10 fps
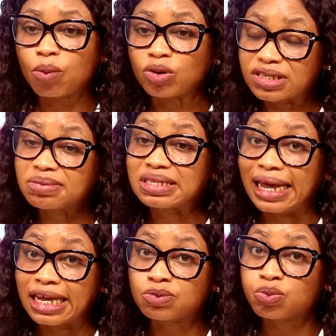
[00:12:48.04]
like
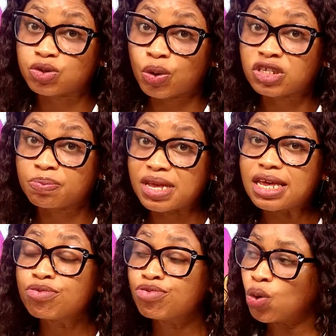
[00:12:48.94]
it's going to be
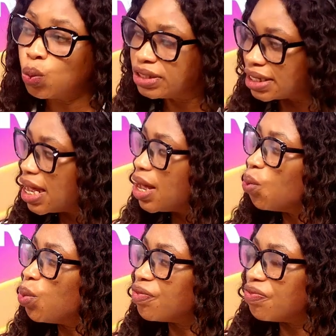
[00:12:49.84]
eroded
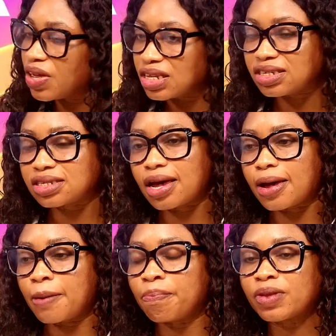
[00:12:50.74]
with this
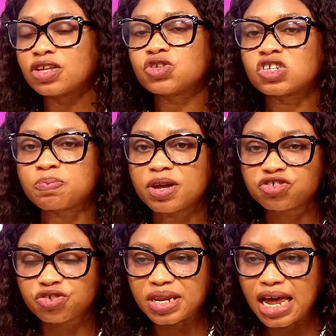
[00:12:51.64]
suspension
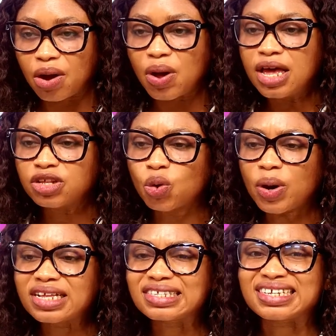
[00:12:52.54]
now. Though it's
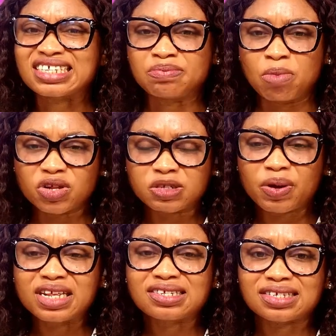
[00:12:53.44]
6 months, but in
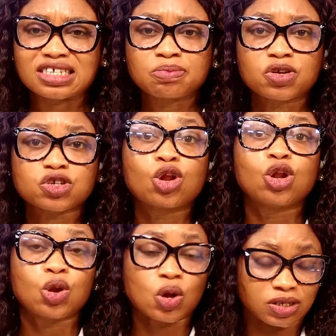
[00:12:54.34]
6 months a
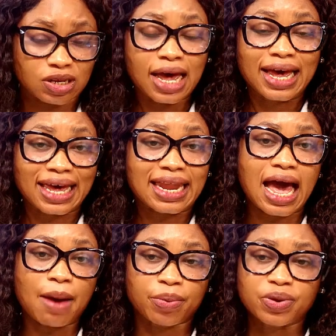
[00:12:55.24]
lot can
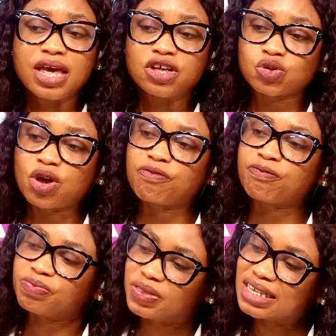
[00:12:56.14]
happen. So if
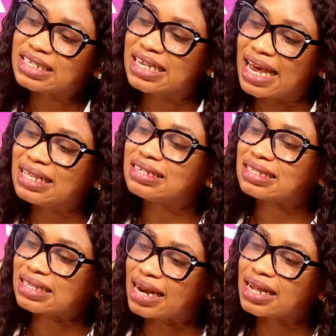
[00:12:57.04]
this gain
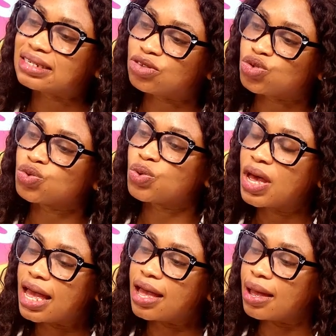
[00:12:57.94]
started to
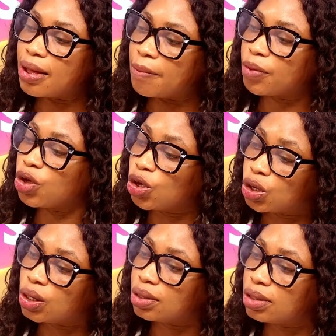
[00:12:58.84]

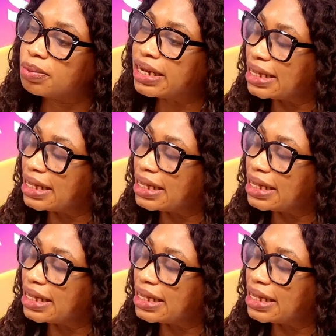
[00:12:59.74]
culminate